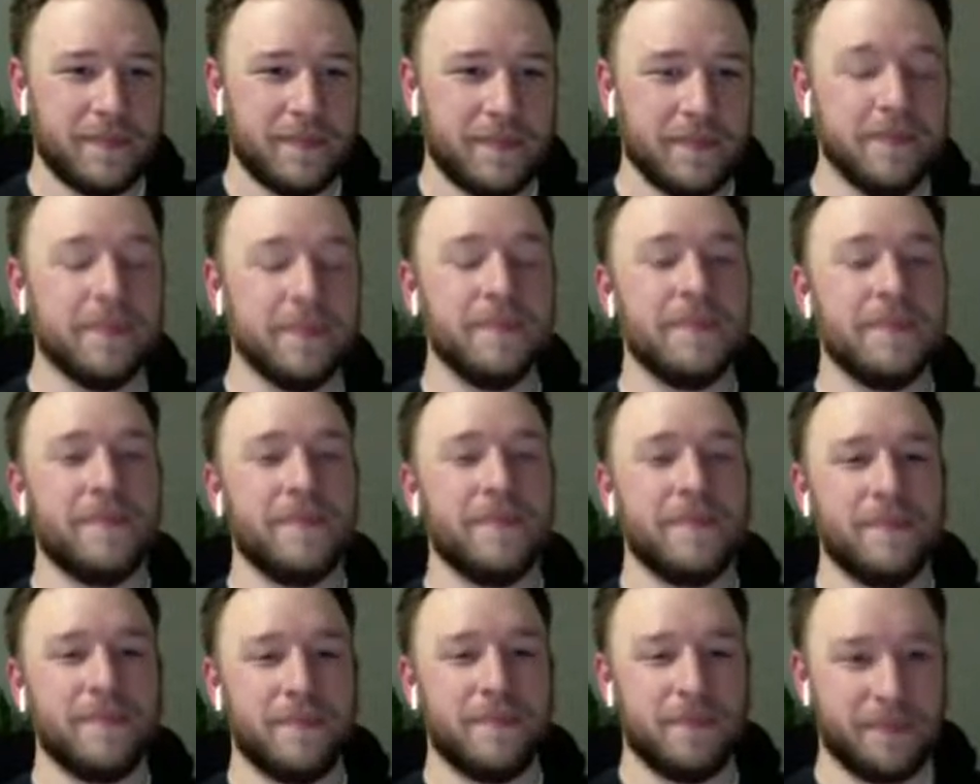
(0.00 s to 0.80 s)

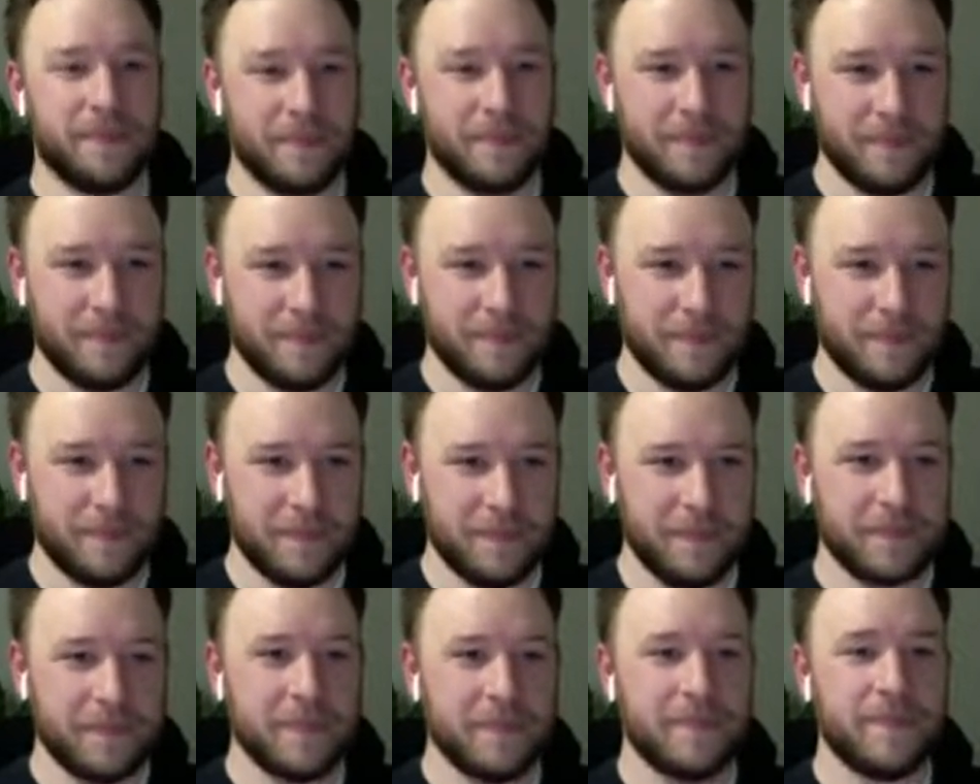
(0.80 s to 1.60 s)

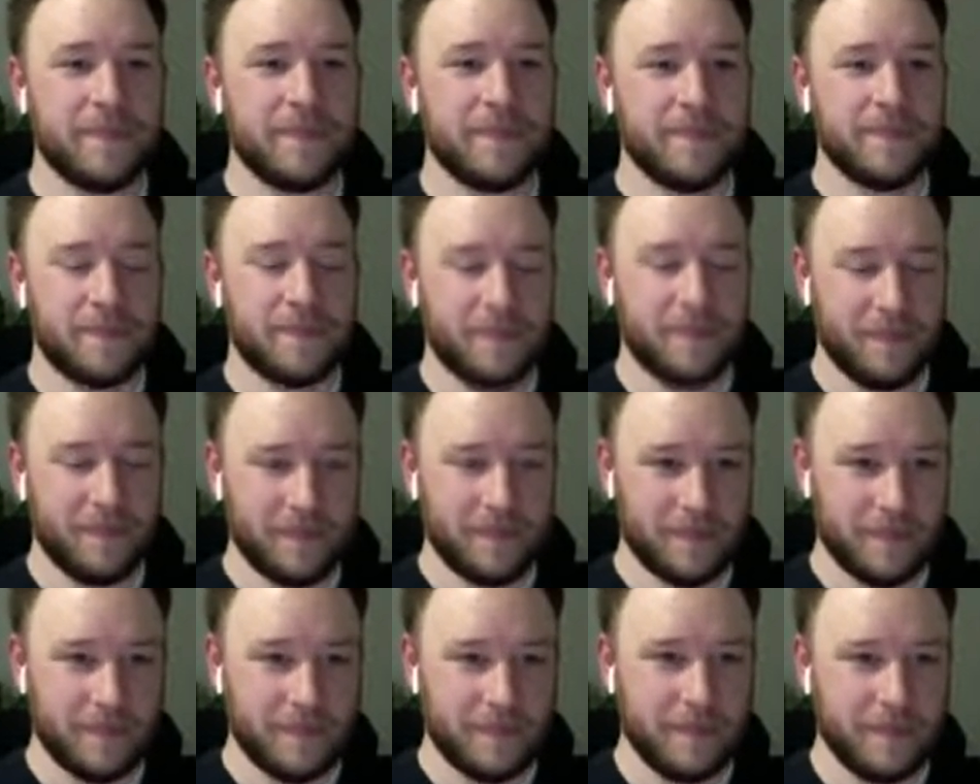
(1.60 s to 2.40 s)

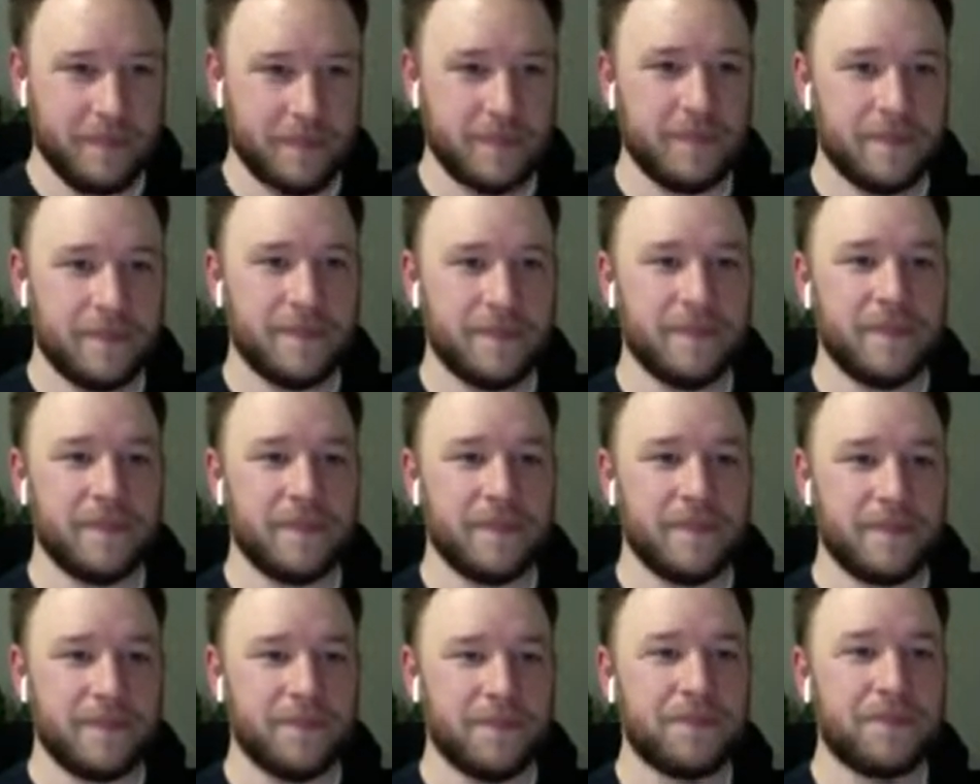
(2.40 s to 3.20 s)

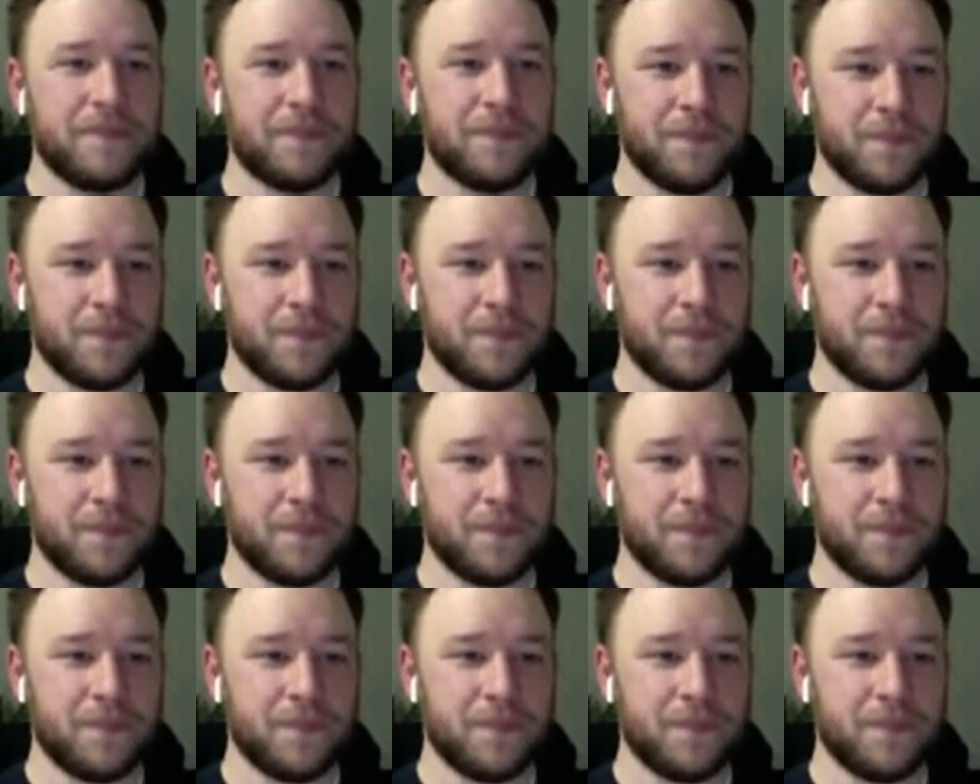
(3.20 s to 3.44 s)
The person shown says nothing.